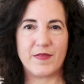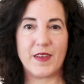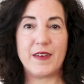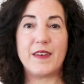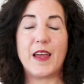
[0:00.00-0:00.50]

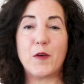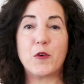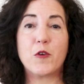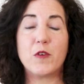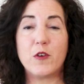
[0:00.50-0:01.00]
And now we're
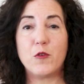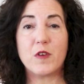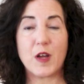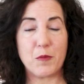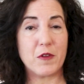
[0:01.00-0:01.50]
going to do a
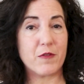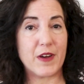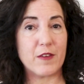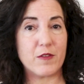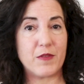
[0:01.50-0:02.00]
couple of
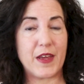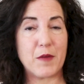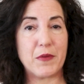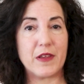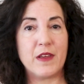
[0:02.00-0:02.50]
rounds of
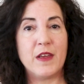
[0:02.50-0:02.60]
tapping.